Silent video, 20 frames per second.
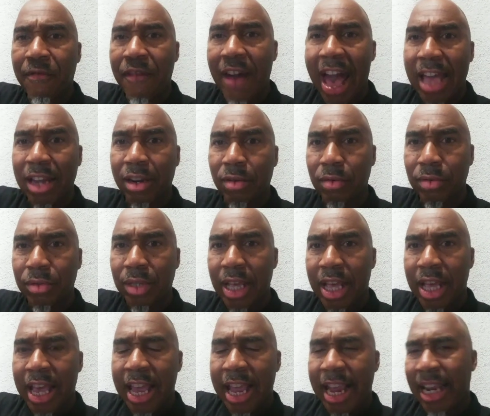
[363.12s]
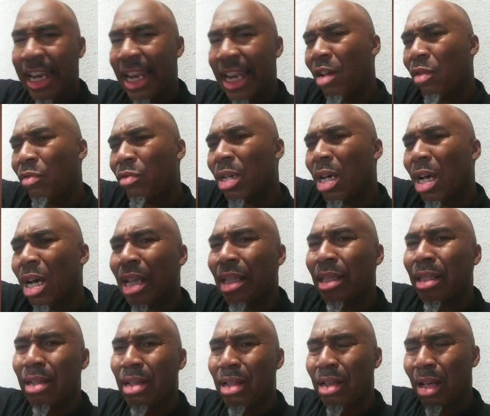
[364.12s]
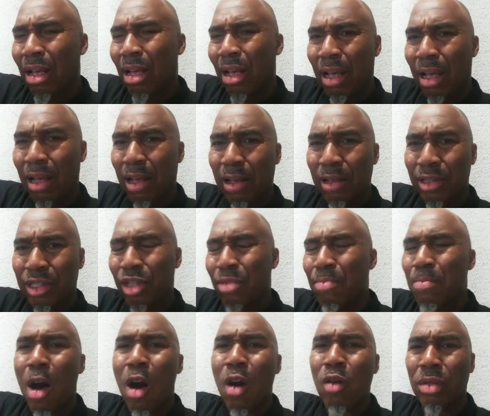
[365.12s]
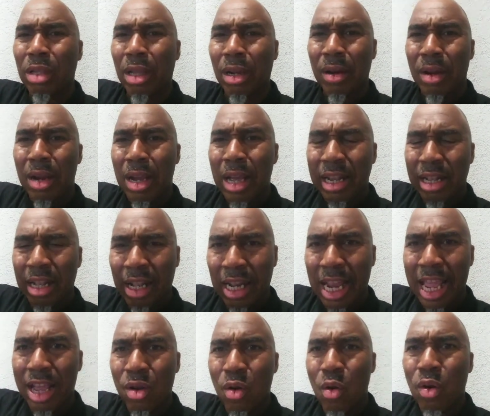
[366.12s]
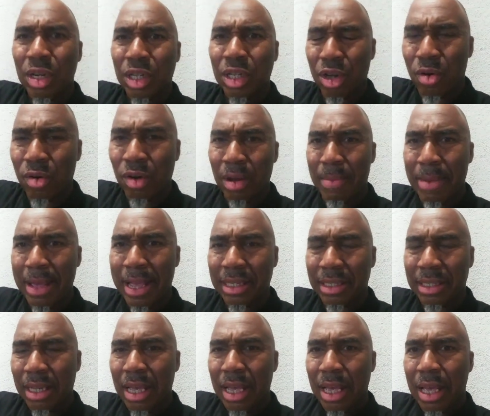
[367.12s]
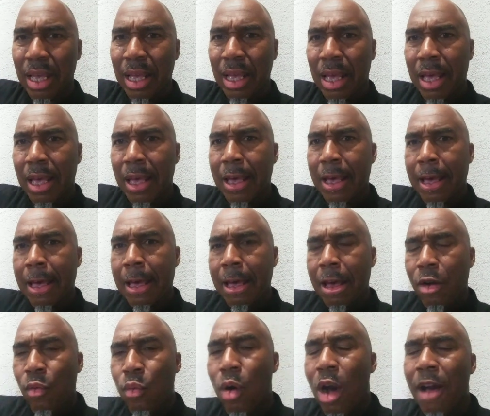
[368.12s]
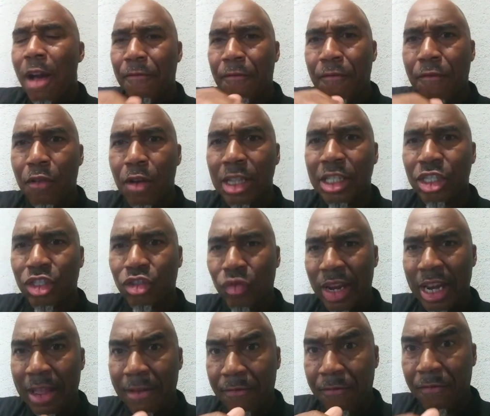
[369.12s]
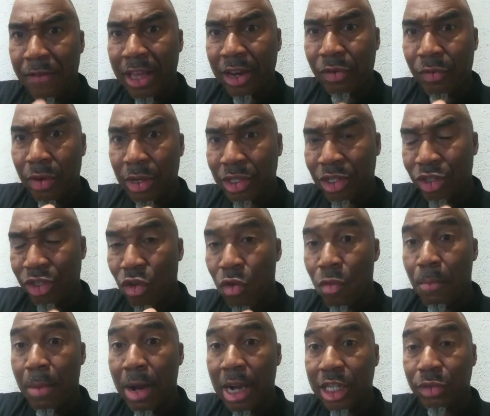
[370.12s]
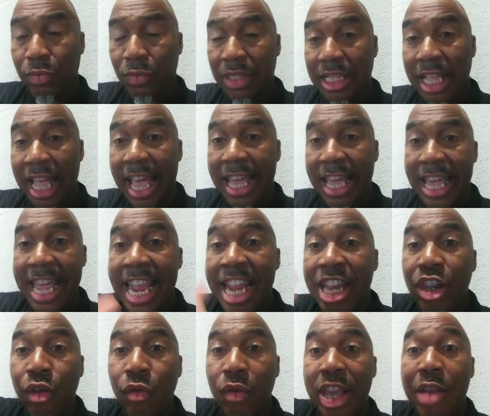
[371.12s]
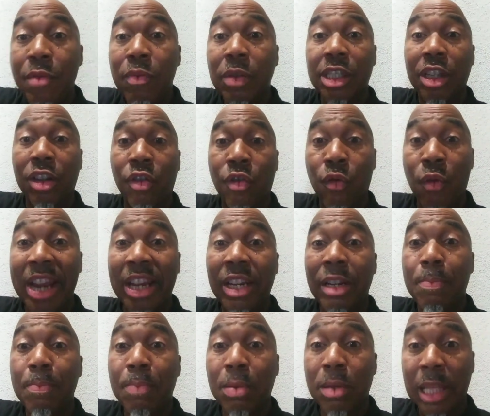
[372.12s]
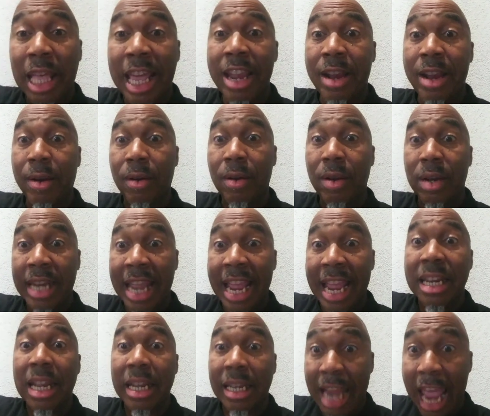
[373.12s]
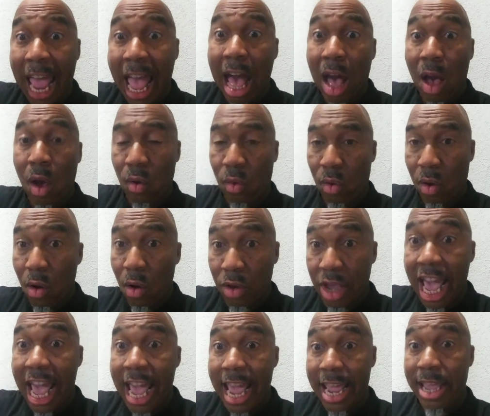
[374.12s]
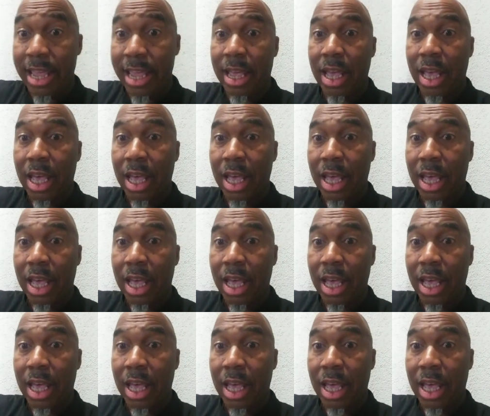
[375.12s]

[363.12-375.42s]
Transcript: finals and in those other uh, smaller clay court tournaments? What frustrated Federer so much was that he knew he was a greater player than Nadal, okay?